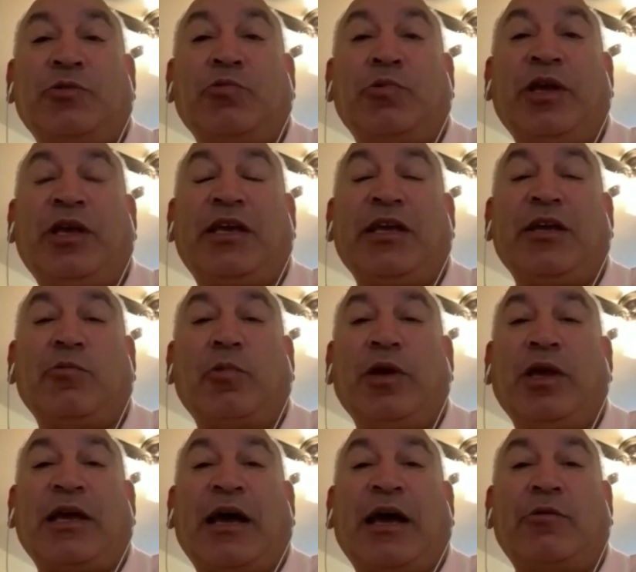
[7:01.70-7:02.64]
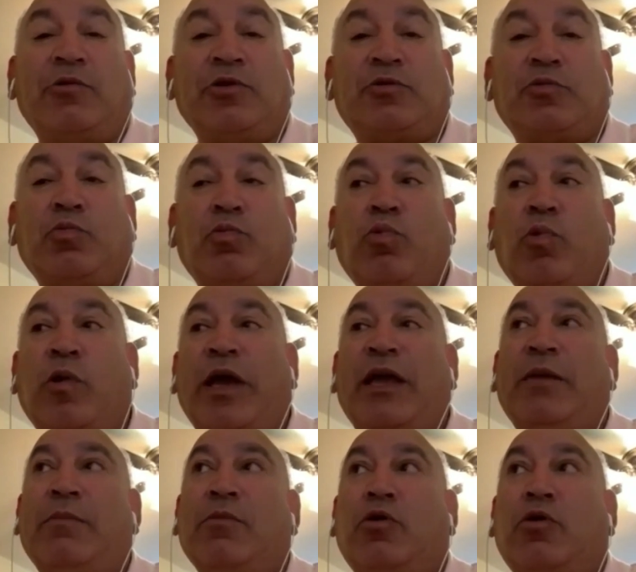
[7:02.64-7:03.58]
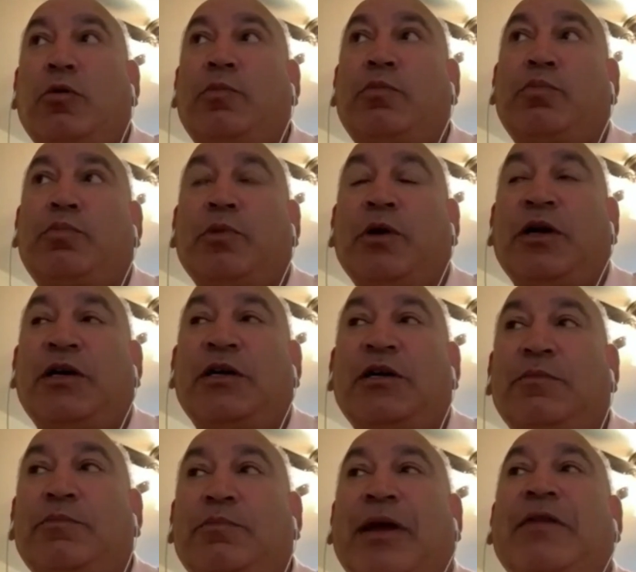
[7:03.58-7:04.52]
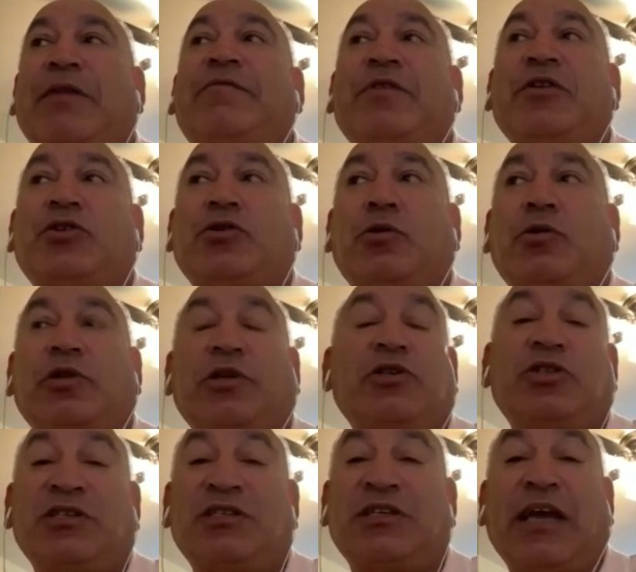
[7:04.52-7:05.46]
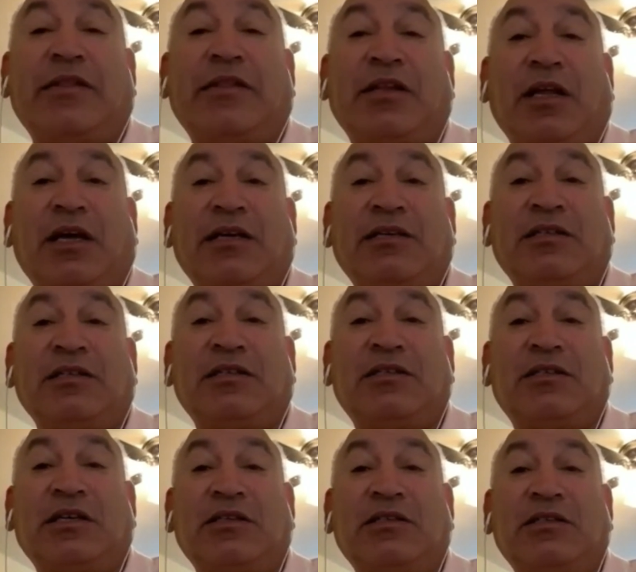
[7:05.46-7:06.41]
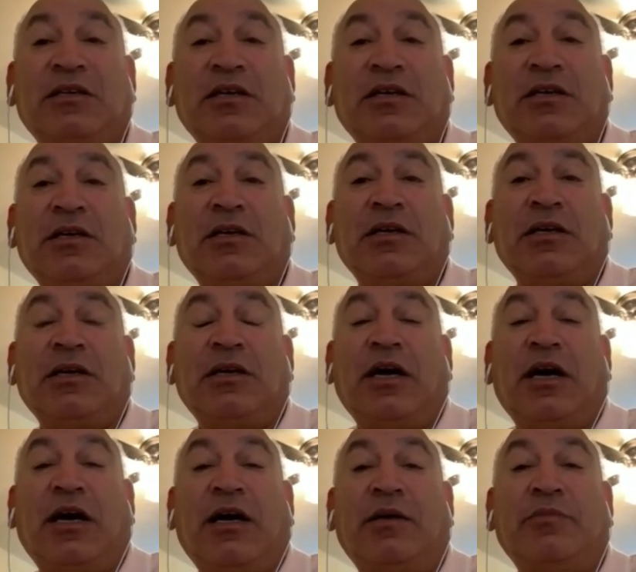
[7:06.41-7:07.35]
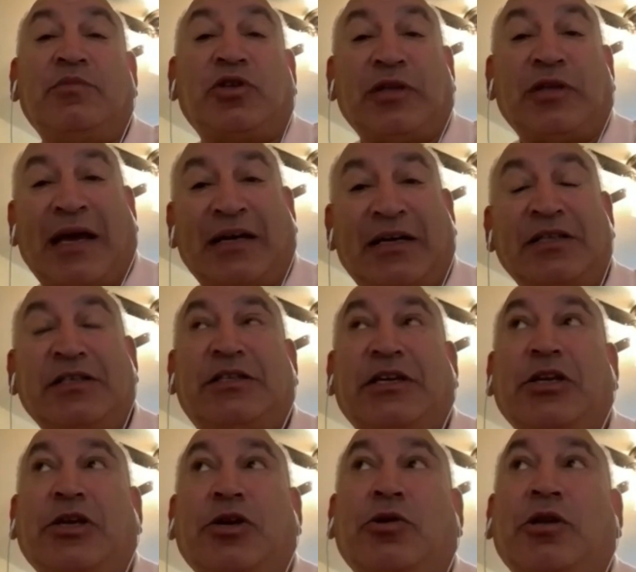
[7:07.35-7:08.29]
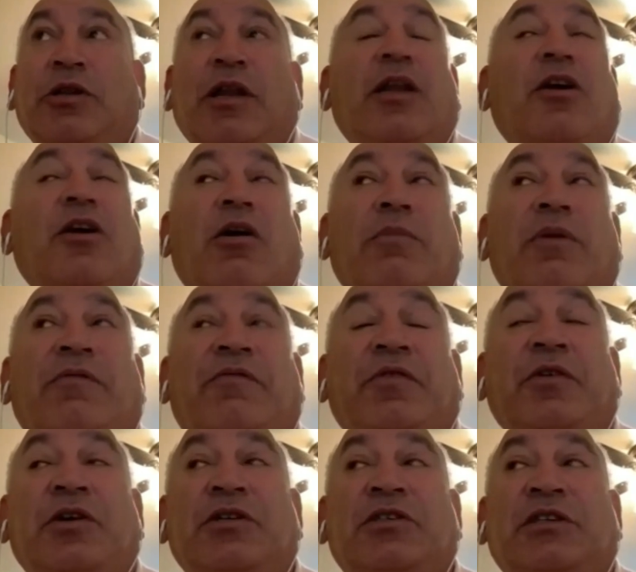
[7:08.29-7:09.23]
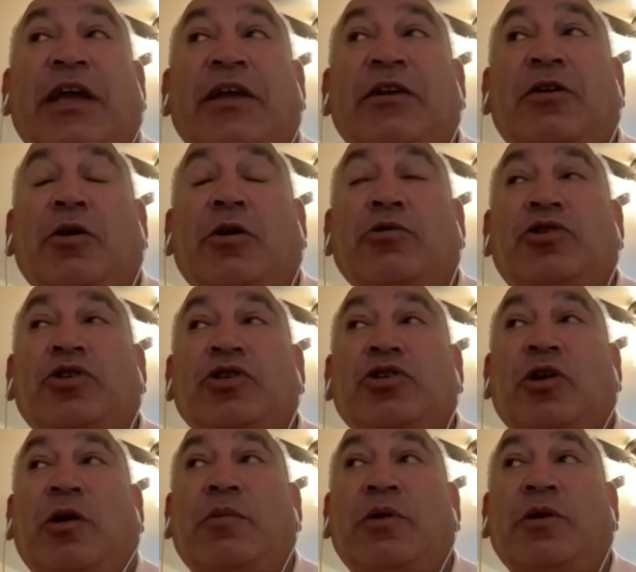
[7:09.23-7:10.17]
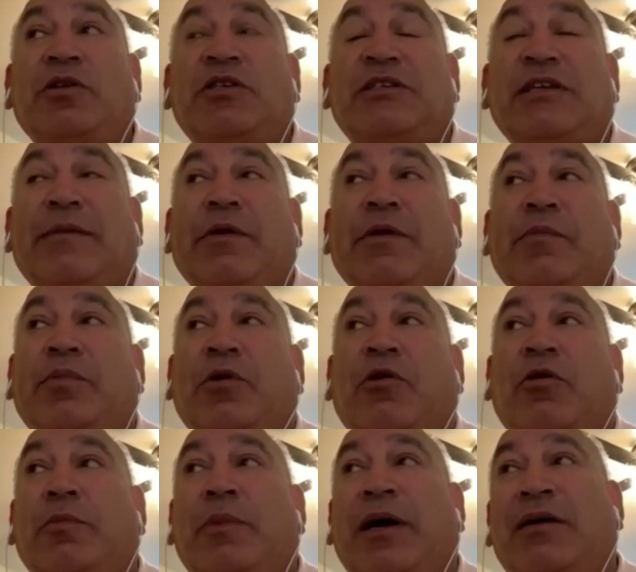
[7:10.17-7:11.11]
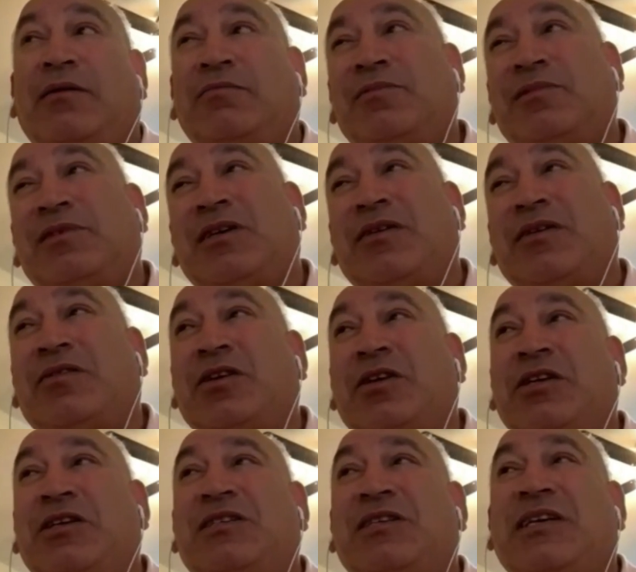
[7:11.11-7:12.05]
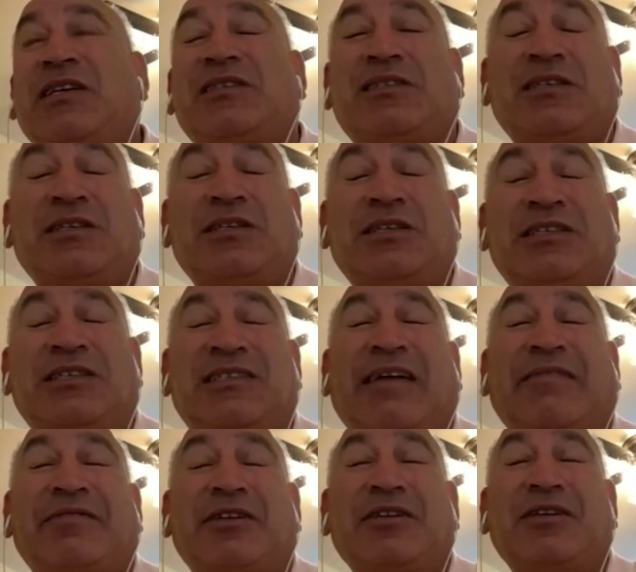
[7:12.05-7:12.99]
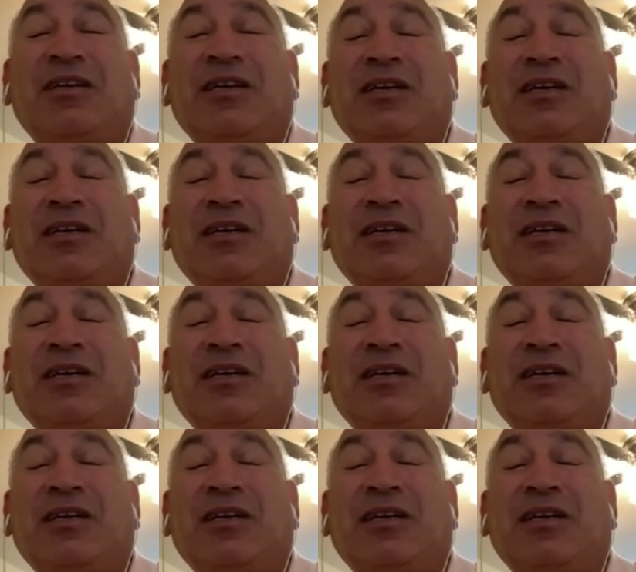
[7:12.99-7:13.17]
week in and week out was way more beneficial than just getting the licenses. So that continued. And then I got my first head coaching job at the semi-pro about 36, 37.